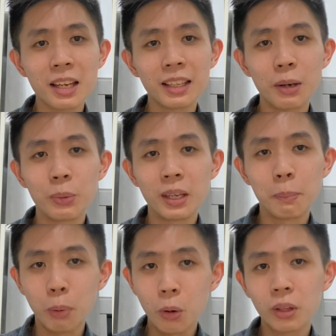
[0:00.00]
that we
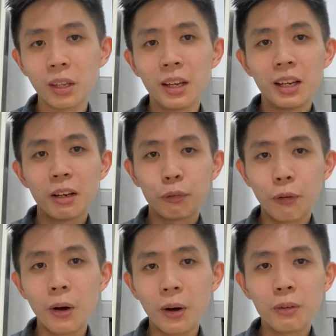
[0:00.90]
both
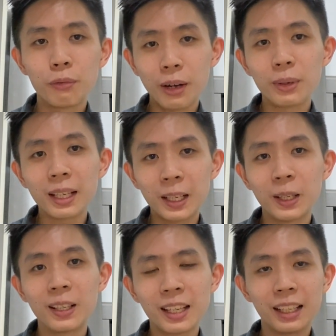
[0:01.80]
fall very
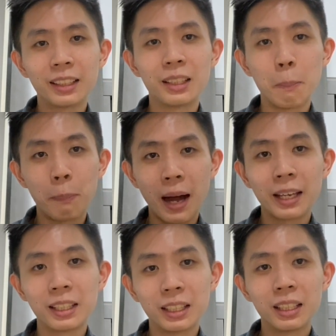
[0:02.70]
clearly under the
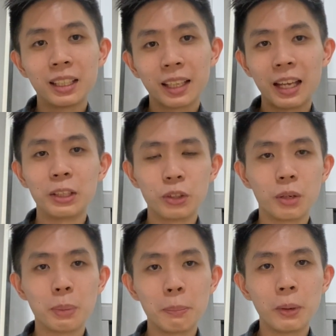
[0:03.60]
buyer category
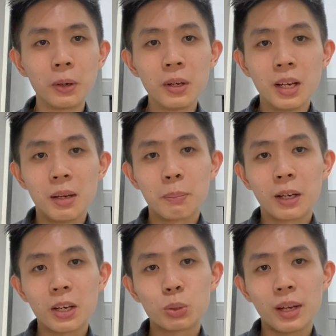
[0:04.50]
of people
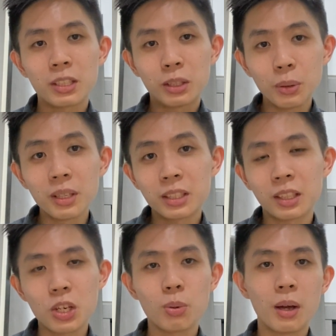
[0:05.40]
because we are still in a
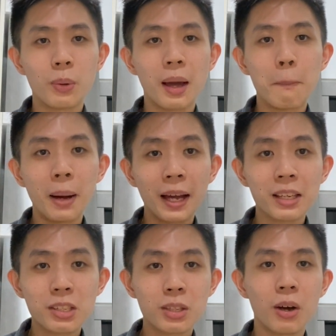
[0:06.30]
stage where we are
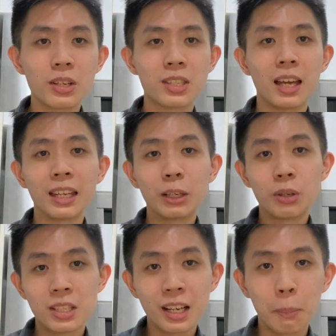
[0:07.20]
buying stocks and
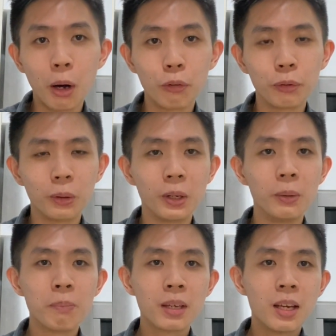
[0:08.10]
increasing our portfolio.
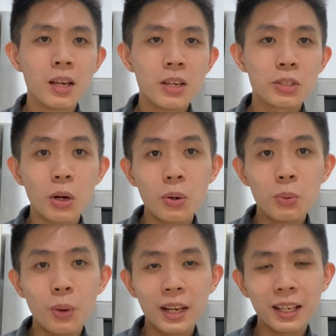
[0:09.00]
So
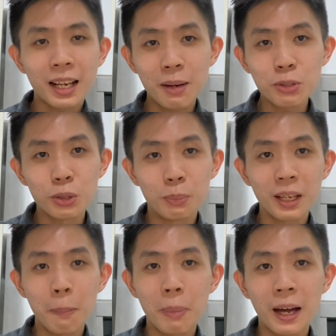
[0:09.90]
when it comes to being
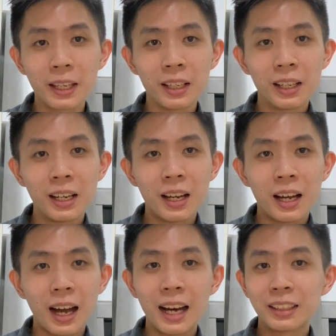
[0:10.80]
a buyer,
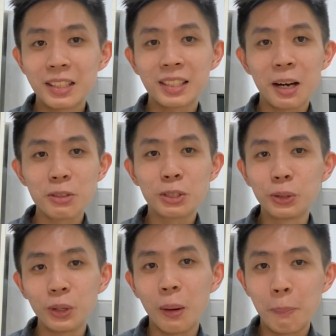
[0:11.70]
are discounts
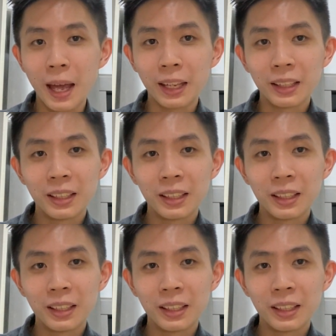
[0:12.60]
good or bad?